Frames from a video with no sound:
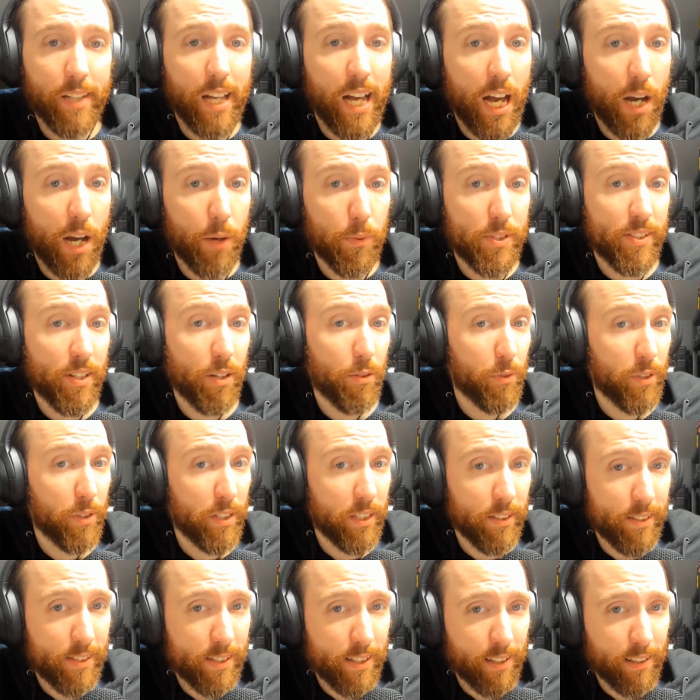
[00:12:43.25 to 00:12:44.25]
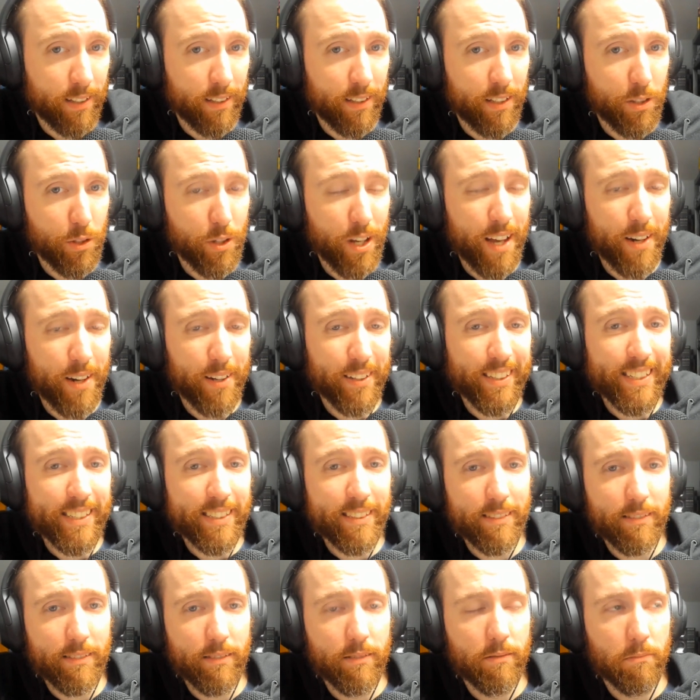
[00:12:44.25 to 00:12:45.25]
I would say realistically, you got to at
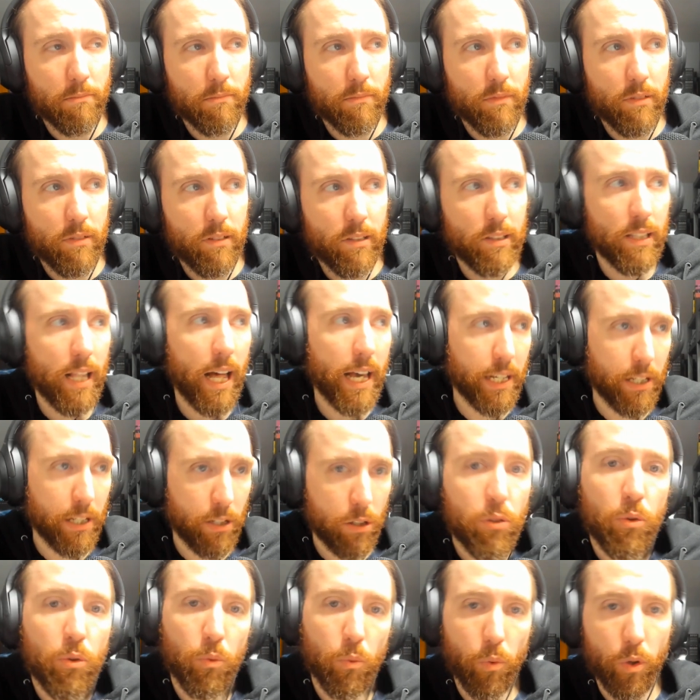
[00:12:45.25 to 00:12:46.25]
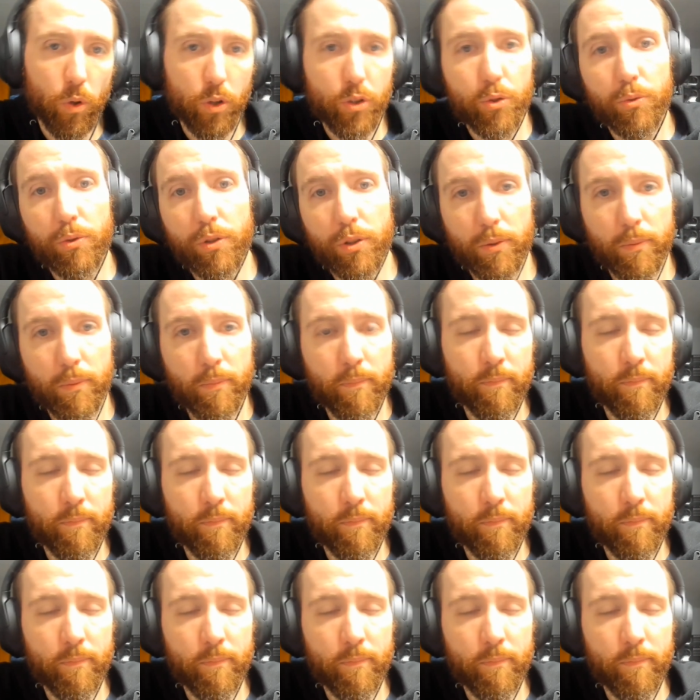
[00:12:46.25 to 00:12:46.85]
least like what you do.